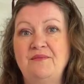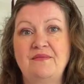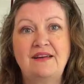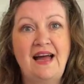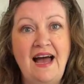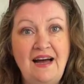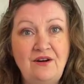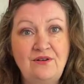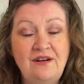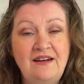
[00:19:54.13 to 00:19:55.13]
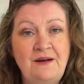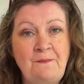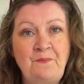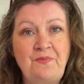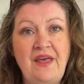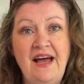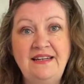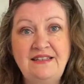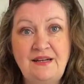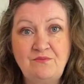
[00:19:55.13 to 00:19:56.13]
cowl,
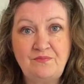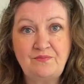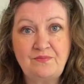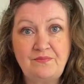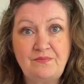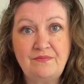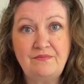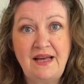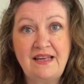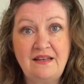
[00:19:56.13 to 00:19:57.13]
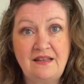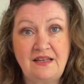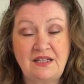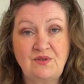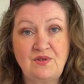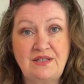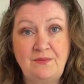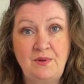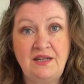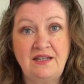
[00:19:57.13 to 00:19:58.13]
and I'm making things for
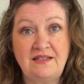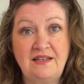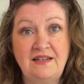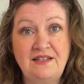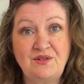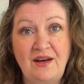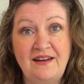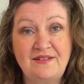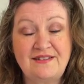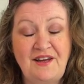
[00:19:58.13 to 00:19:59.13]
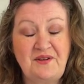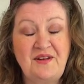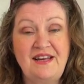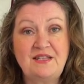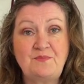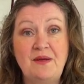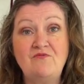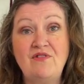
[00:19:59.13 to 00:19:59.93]
Simply Knitting as well. So it's been